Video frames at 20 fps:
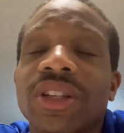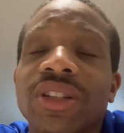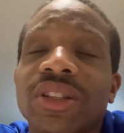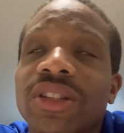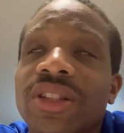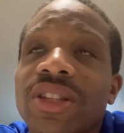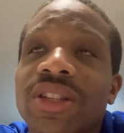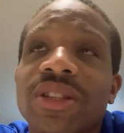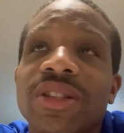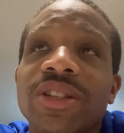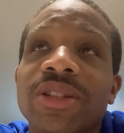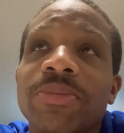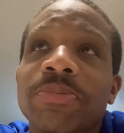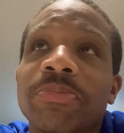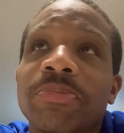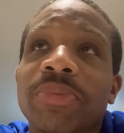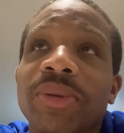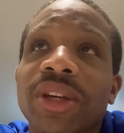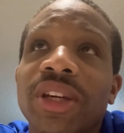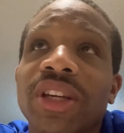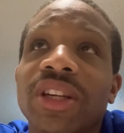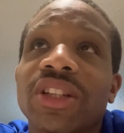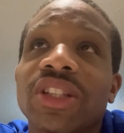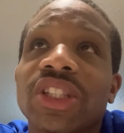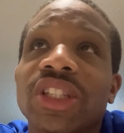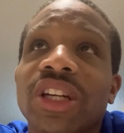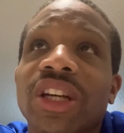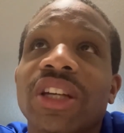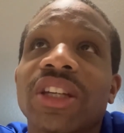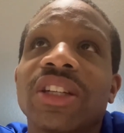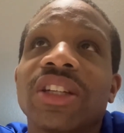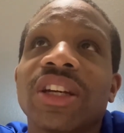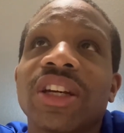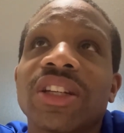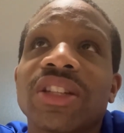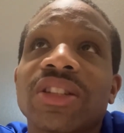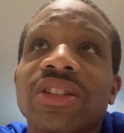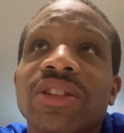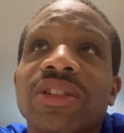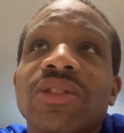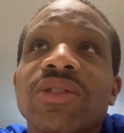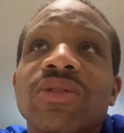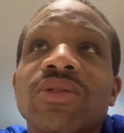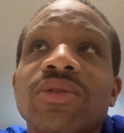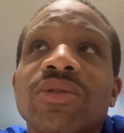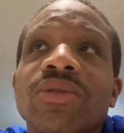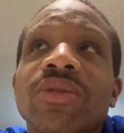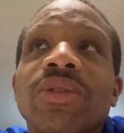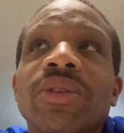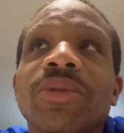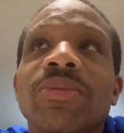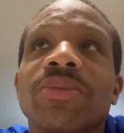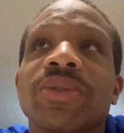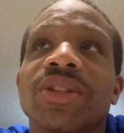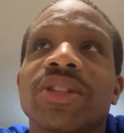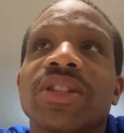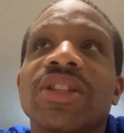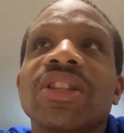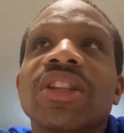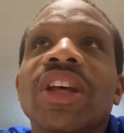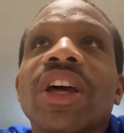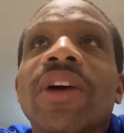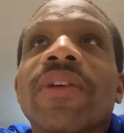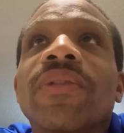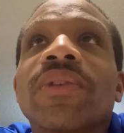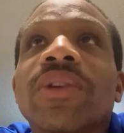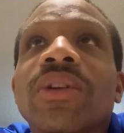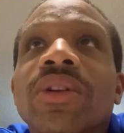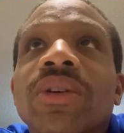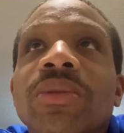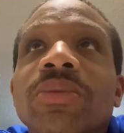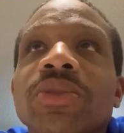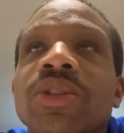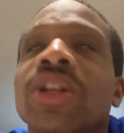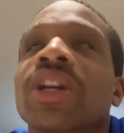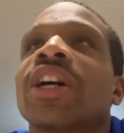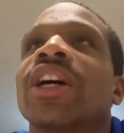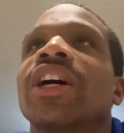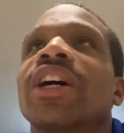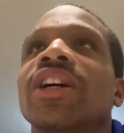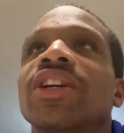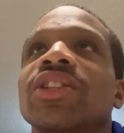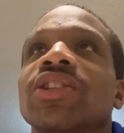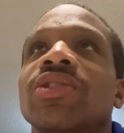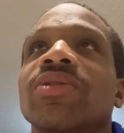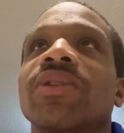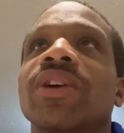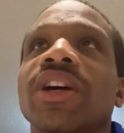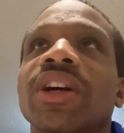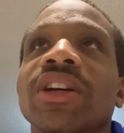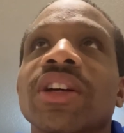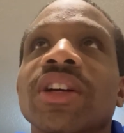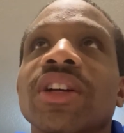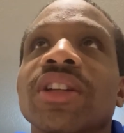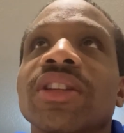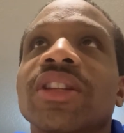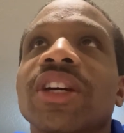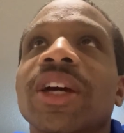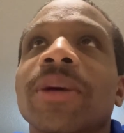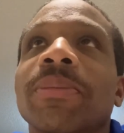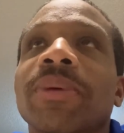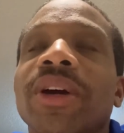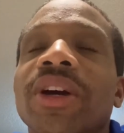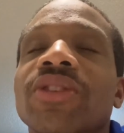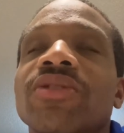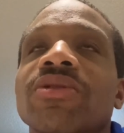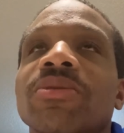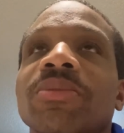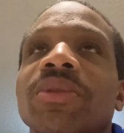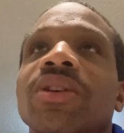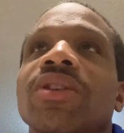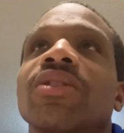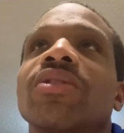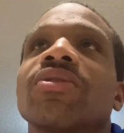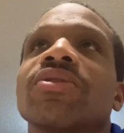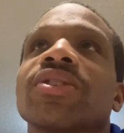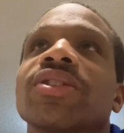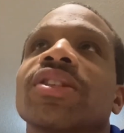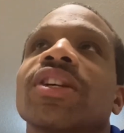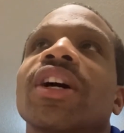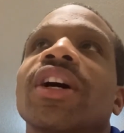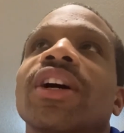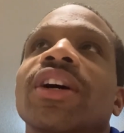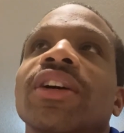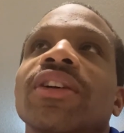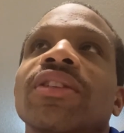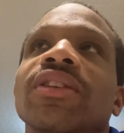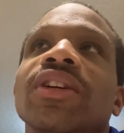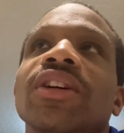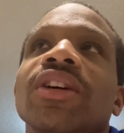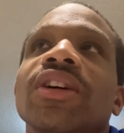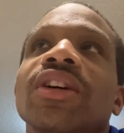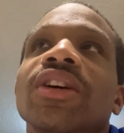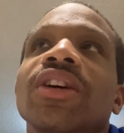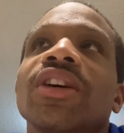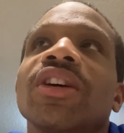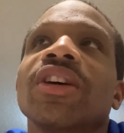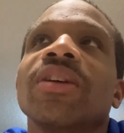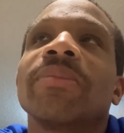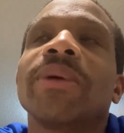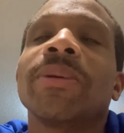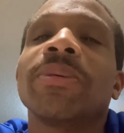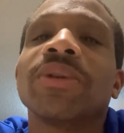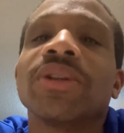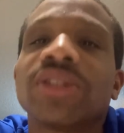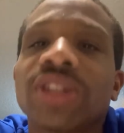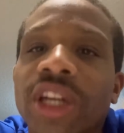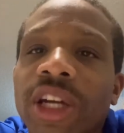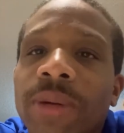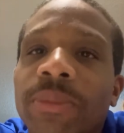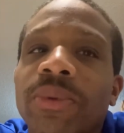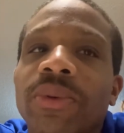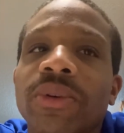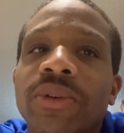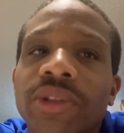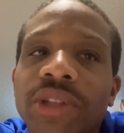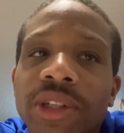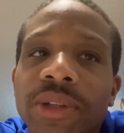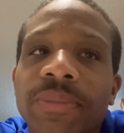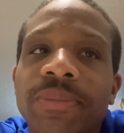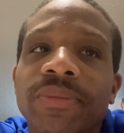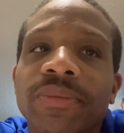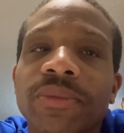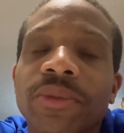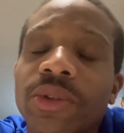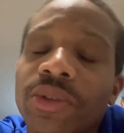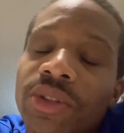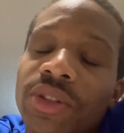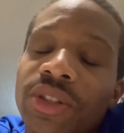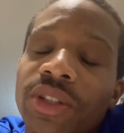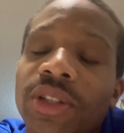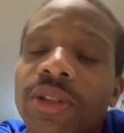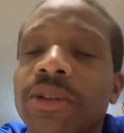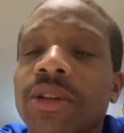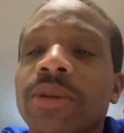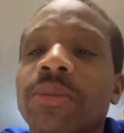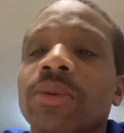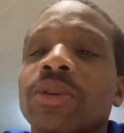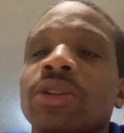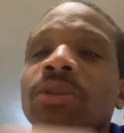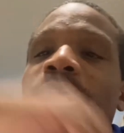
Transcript: this big, gigantic, enormous Nephilim contract that Patrick Mahomes signed might put a damper on it. We'll see. But it's your